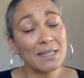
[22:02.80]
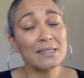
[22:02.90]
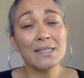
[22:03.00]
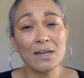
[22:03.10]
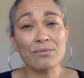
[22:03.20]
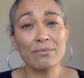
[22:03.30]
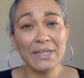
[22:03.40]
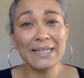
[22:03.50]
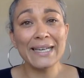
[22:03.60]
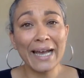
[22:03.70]
things can
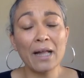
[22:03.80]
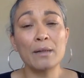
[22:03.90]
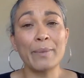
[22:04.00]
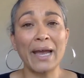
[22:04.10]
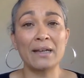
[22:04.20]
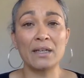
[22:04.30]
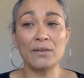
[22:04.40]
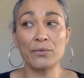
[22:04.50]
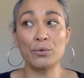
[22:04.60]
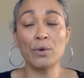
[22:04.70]
really help, and
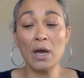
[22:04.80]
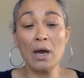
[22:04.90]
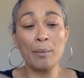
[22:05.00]
if you